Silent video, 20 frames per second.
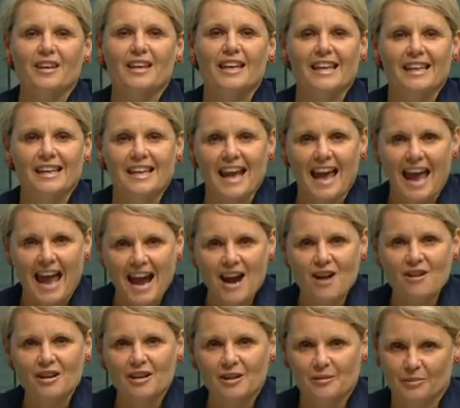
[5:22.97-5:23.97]
in
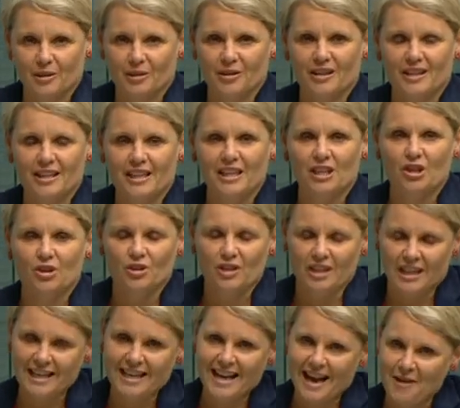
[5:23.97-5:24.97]
our community who
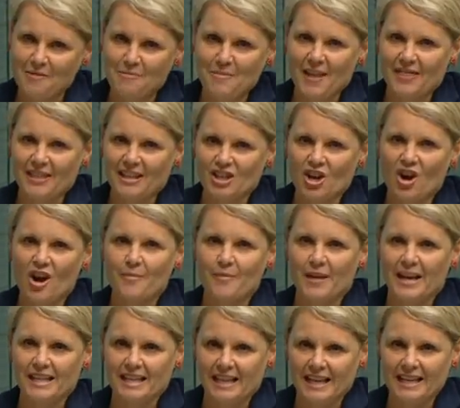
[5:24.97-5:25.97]
need help at the time
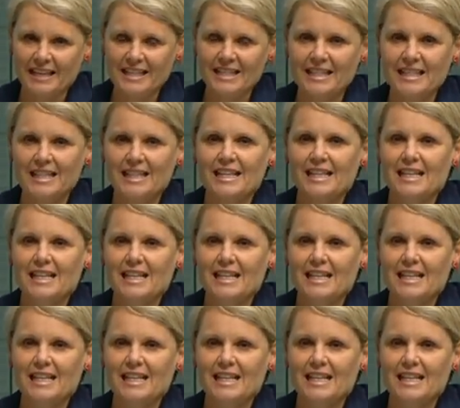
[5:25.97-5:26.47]
they need it,